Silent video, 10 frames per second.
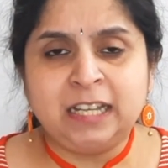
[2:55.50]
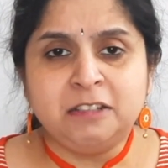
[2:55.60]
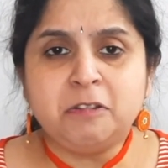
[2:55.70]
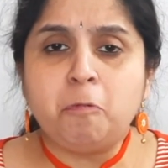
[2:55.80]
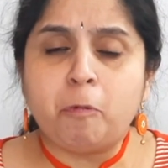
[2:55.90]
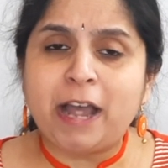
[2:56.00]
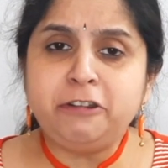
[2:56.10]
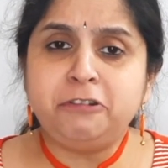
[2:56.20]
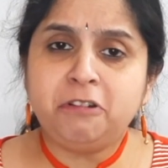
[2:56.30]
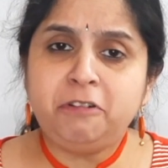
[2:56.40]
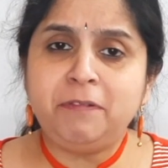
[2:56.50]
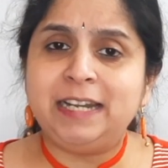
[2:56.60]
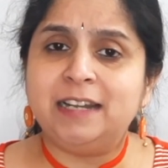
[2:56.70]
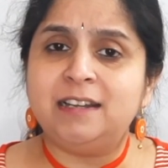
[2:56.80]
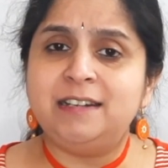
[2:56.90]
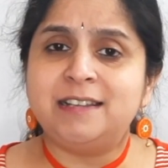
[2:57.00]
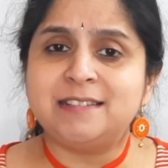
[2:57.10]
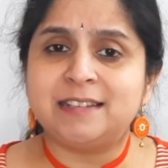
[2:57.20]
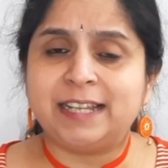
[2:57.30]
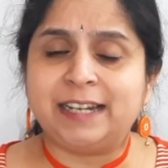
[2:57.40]
So why should we learn
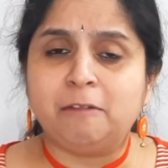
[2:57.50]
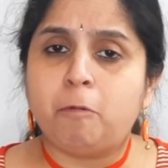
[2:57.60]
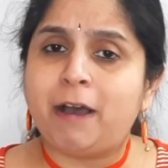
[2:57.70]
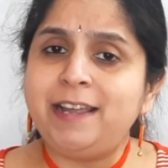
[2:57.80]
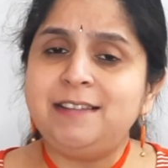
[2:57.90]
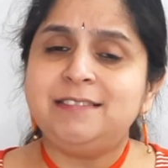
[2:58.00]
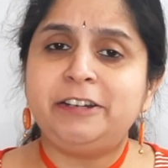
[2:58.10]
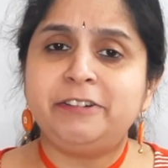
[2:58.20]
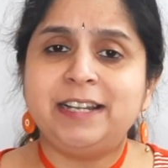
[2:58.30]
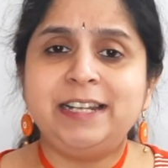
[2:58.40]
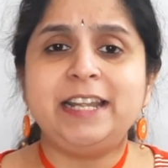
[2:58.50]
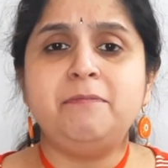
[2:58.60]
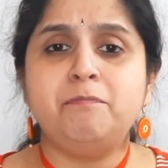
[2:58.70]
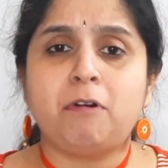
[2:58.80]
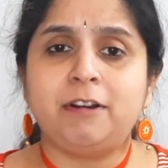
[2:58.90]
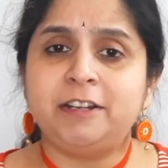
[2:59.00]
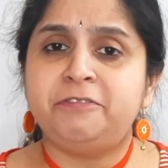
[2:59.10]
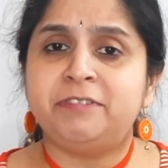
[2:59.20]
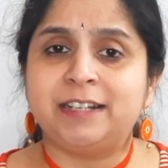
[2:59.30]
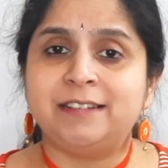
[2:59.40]
this skill? Why is it really important
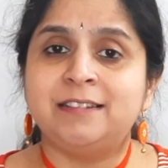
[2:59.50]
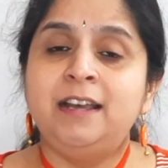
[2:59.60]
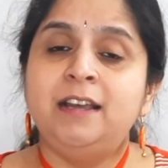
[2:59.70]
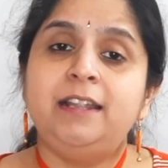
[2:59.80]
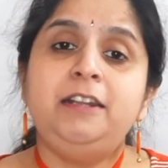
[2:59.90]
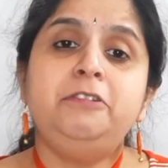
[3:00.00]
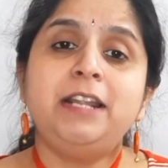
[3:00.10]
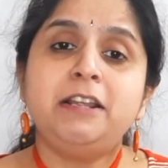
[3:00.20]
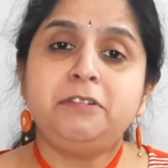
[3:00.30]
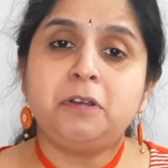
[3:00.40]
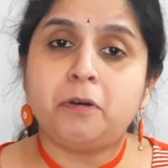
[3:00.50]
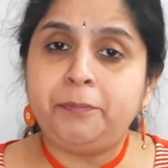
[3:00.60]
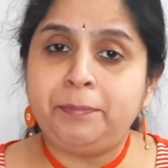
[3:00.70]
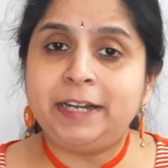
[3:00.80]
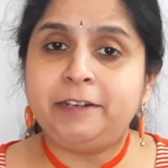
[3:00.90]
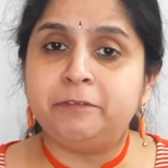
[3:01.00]
for us? In today's corporate